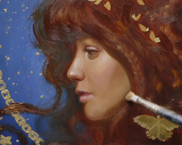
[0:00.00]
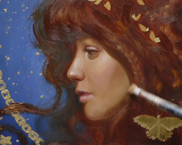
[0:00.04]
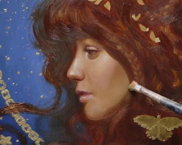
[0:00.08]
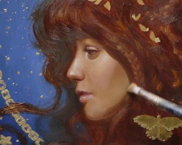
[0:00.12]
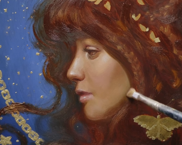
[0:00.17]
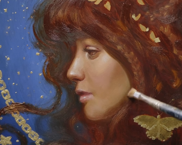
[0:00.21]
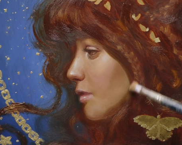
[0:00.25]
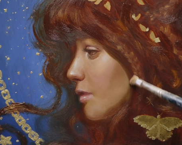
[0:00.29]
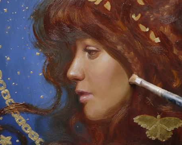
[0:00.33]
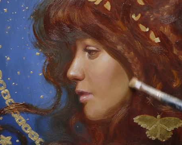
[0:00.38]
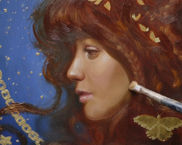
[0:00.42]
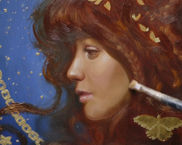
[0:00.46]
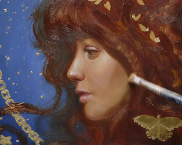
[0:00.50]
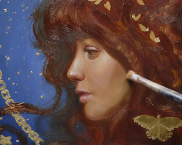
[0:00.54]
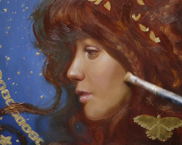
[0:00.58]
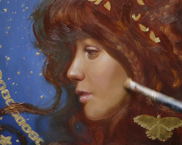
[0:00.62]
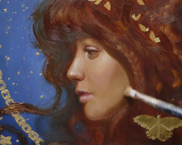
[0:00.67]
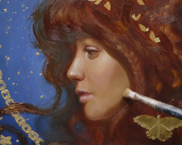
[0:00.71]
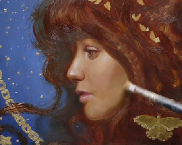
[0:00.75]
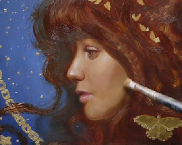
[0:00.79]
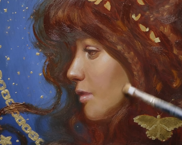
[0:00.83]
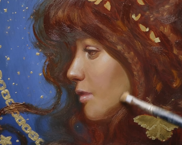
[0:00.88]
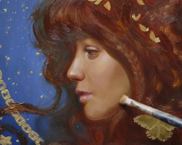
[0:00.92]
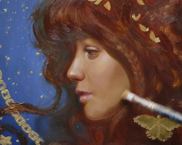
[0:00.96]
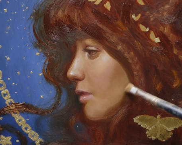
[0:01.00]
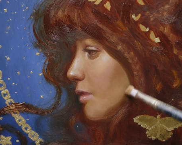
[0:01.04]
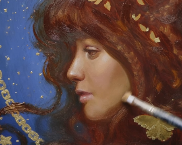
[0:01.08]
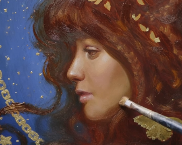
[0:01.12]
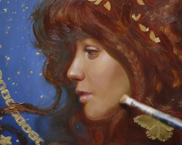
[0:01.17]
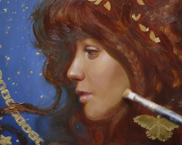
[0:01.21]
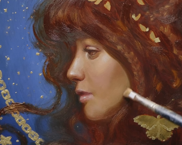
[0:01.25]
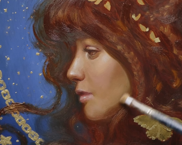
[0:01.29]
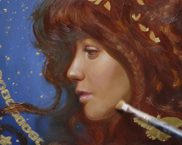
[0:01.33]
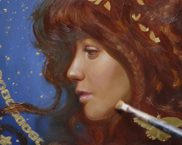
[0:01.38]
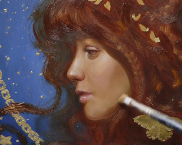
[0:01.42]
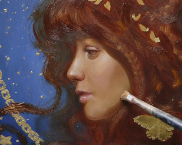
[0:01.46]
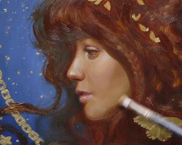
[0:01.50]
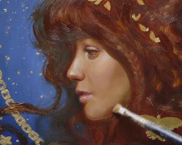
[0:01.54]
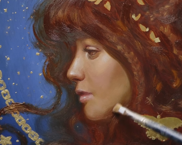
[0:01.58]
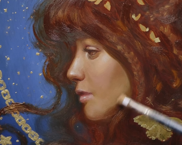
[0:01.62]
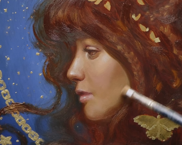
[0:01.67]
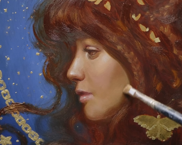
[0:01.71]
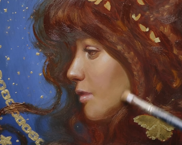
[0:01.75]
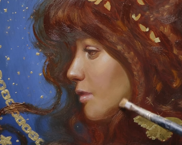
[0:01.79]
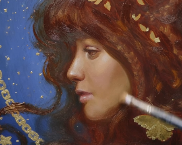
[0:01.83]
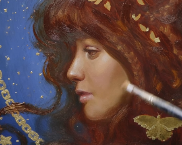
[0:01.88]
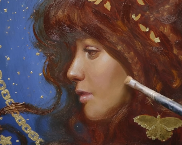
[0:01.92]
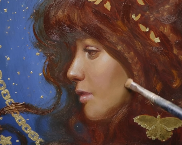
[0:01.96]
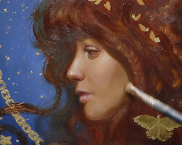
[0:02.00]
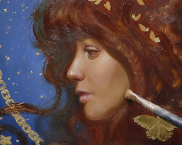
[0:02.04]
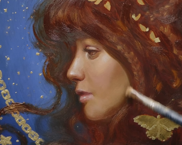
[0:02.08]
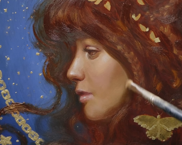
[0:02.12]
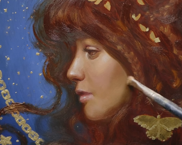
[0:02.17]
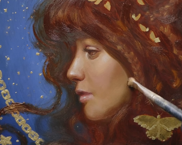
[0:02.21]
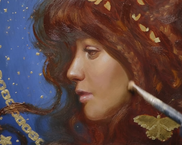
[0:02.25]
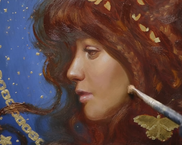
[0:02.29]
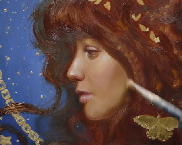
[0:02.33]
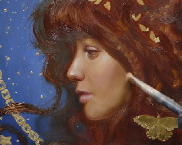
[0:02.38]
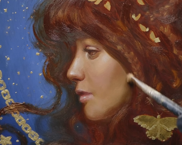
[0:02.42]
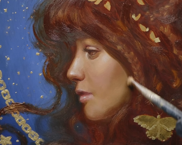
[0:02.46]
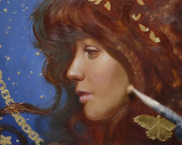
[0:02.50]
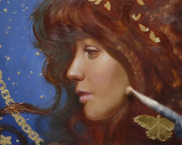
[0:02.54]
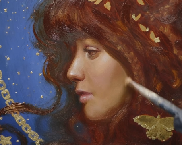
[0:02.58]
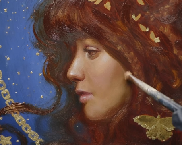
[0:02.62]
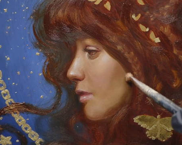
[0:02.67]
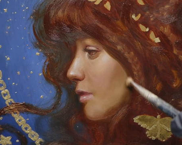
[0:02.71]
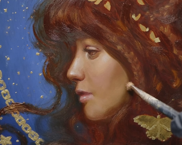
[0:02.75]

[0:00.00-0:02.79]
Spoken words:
[no speech]